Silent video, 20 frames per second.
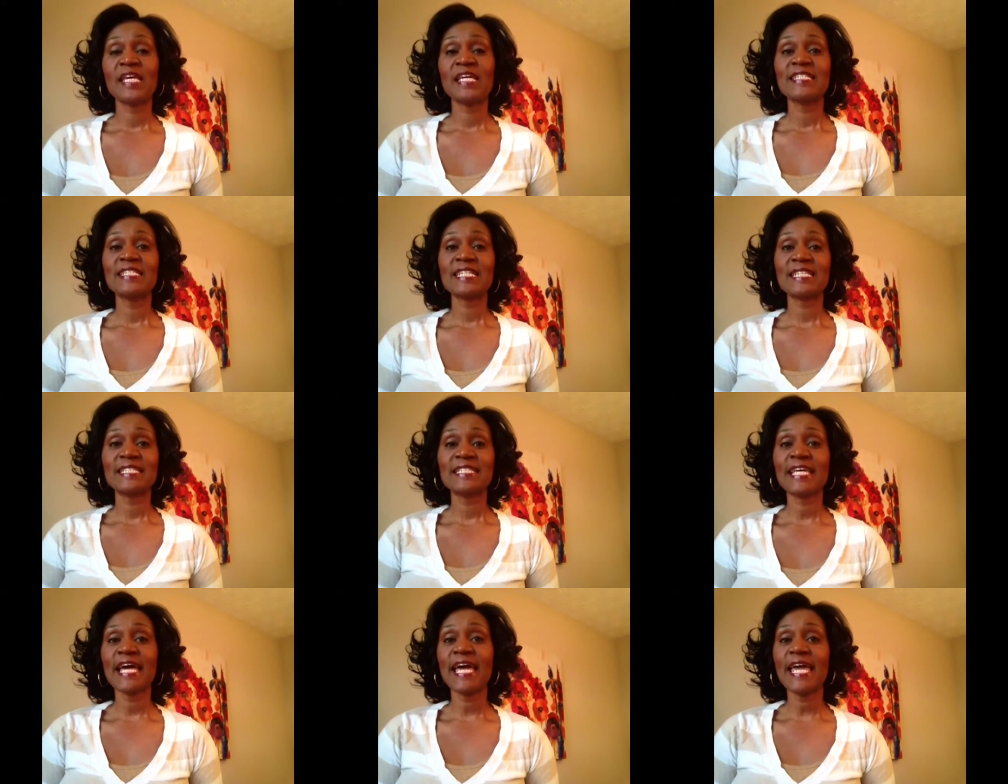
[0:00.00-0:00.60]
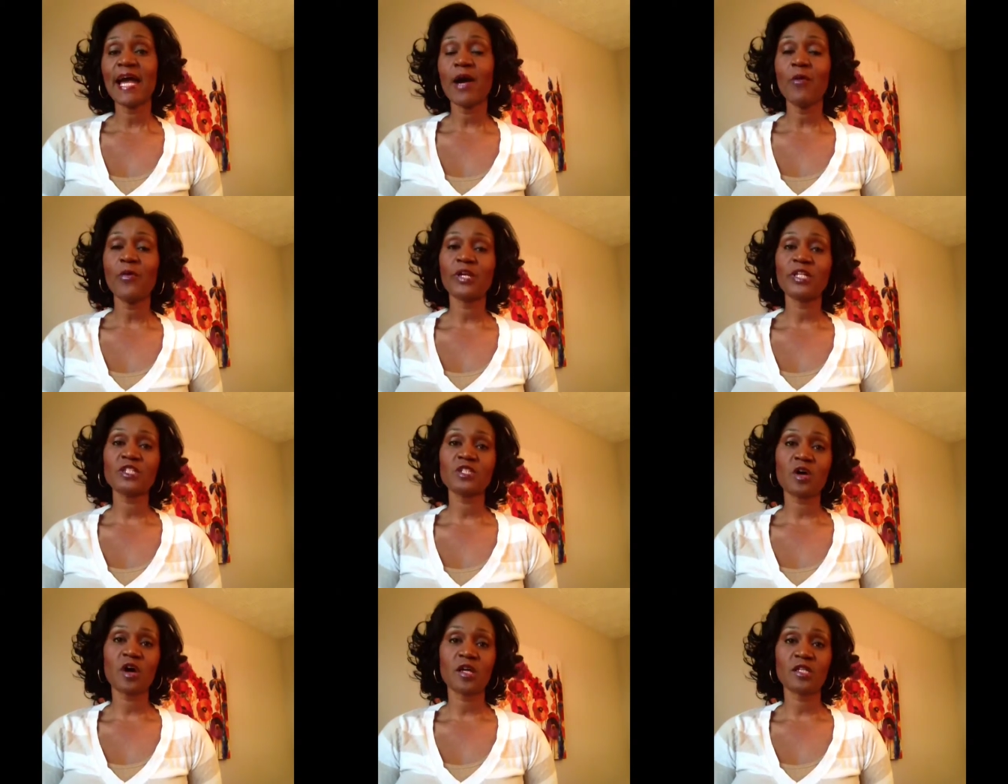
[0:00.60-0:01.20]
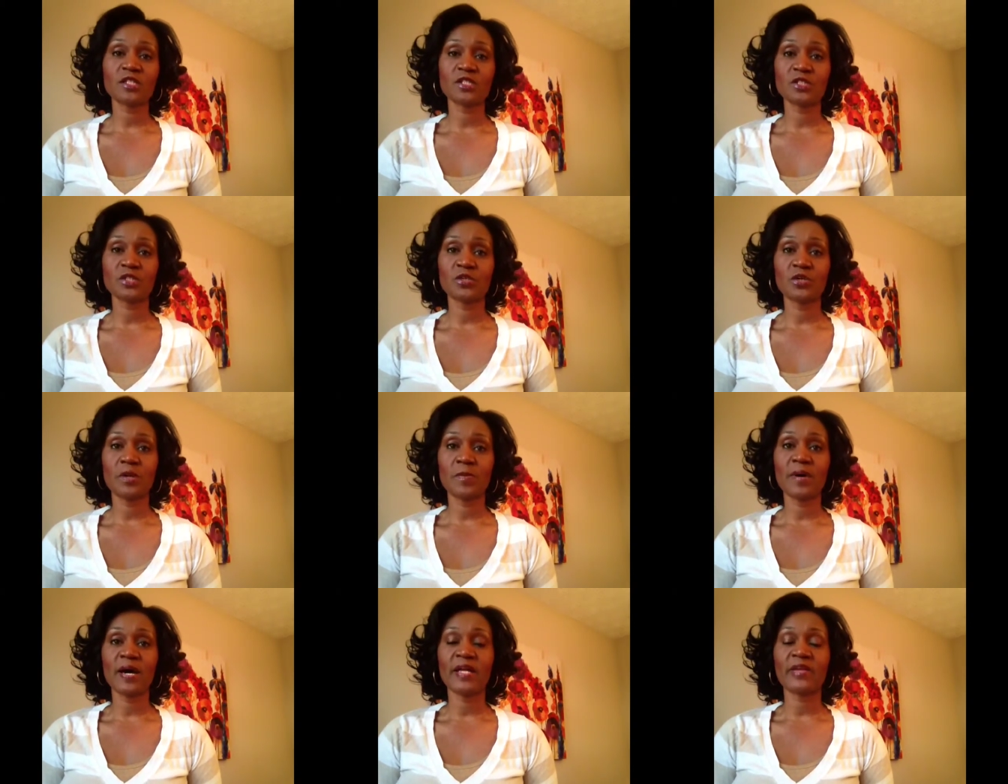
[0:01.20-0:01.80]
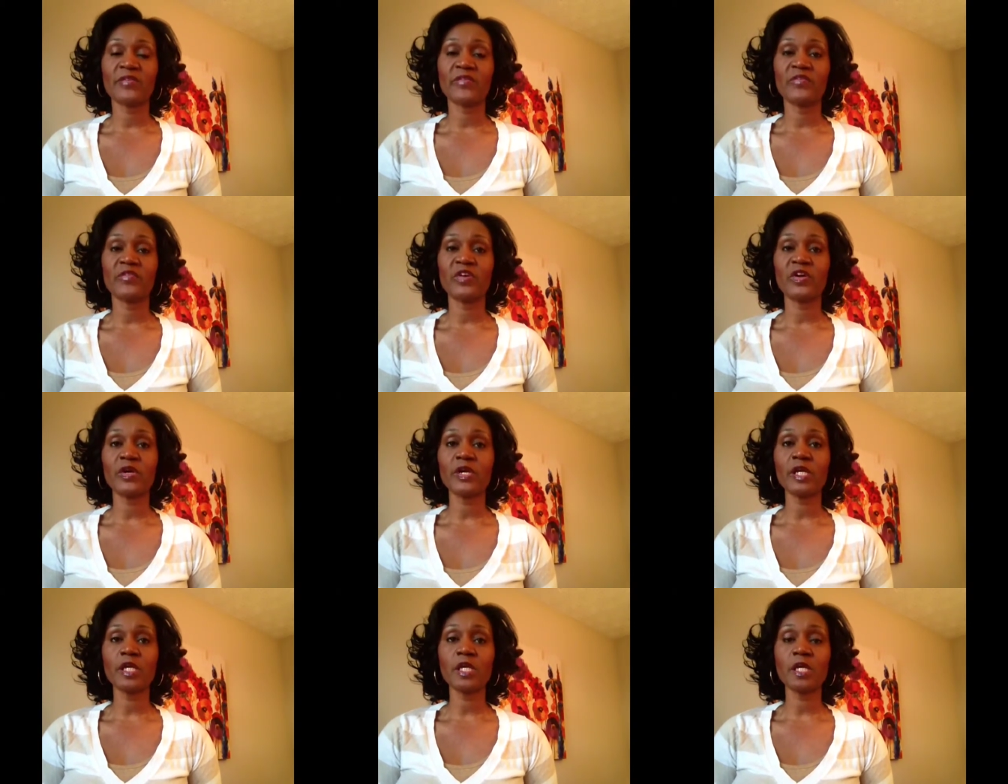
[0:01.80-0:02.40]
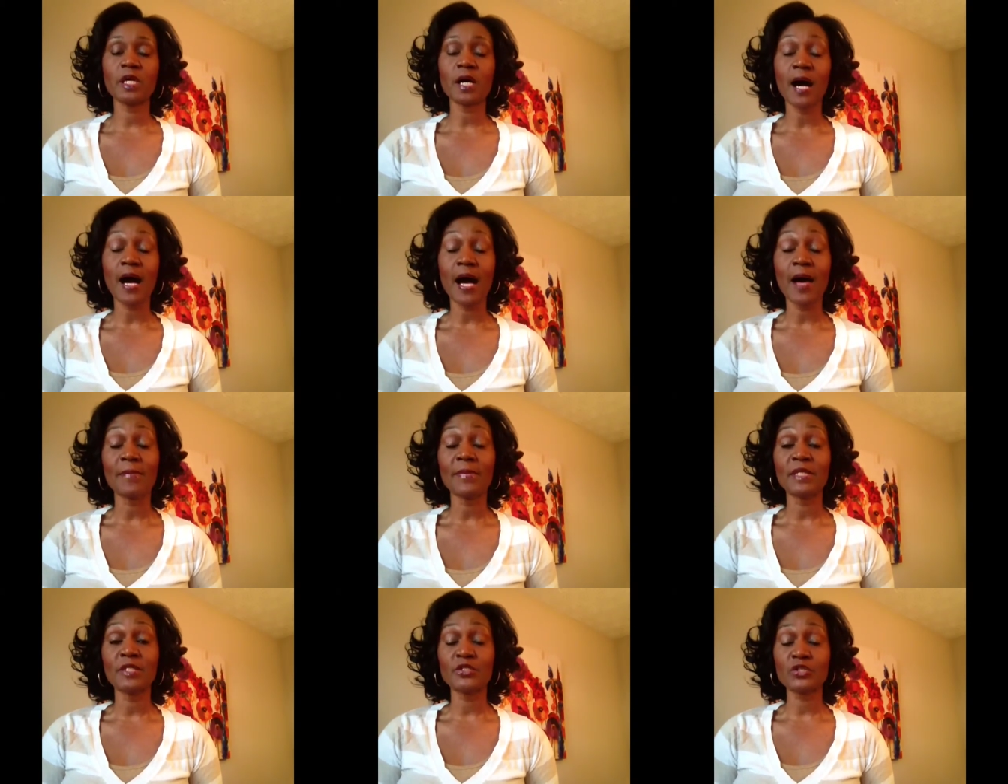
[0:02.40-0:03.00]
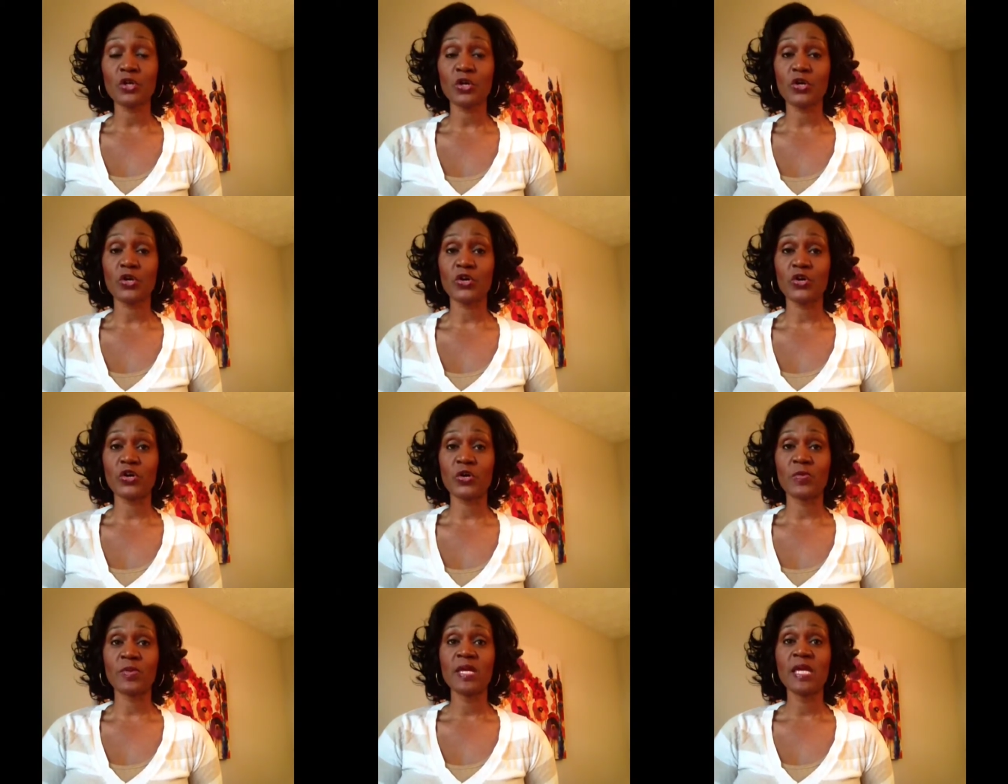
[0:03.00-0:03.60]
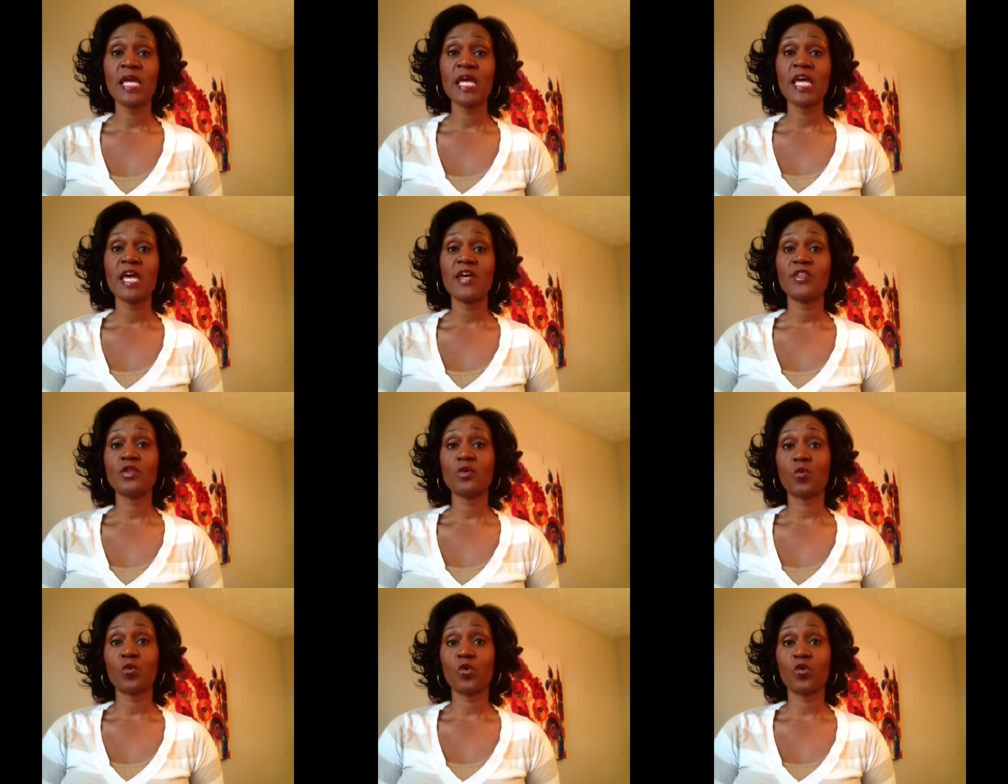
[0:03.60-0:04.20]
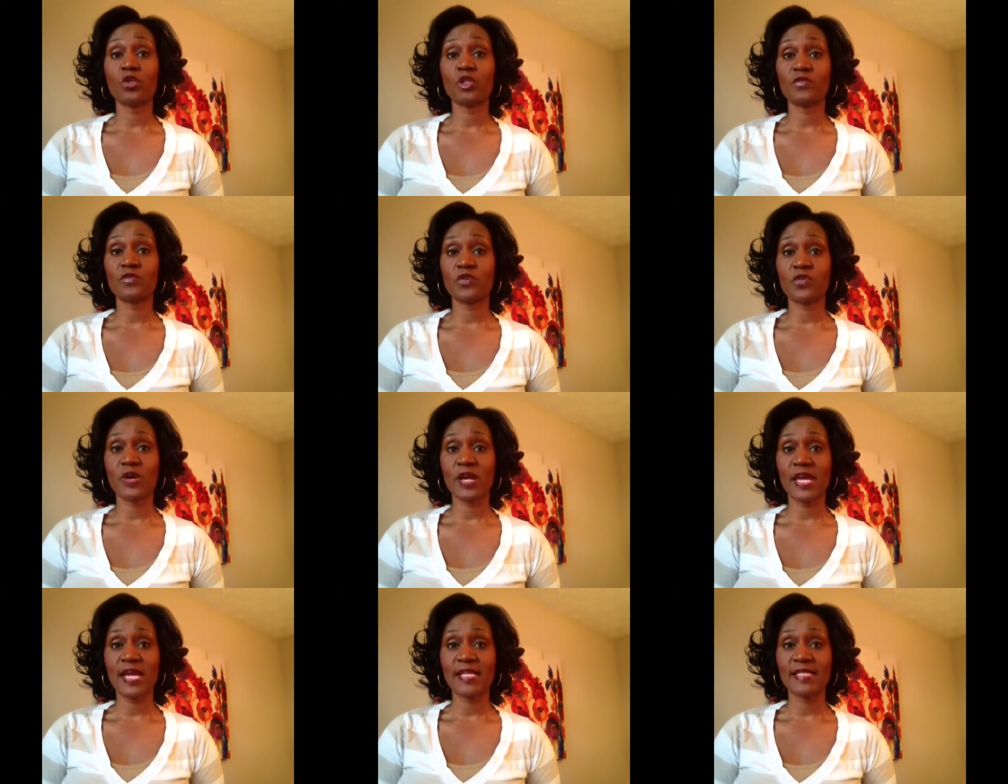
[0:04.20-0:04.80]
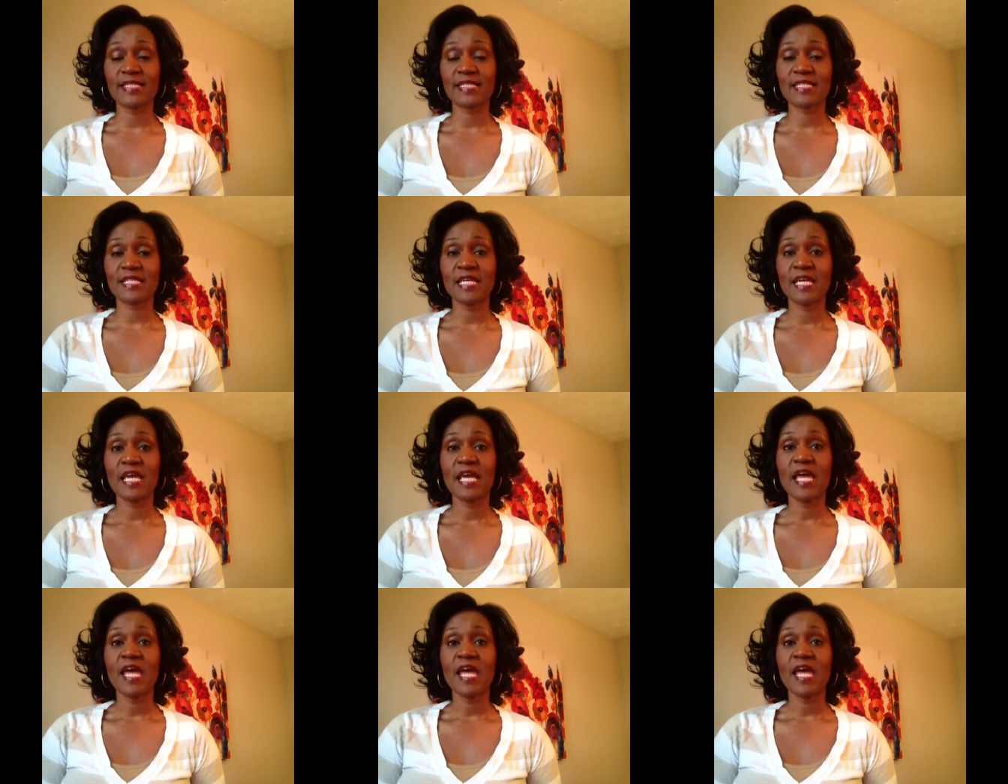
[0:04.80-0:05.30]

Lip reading: Today I want to talk to you about a very common term in the world of grants,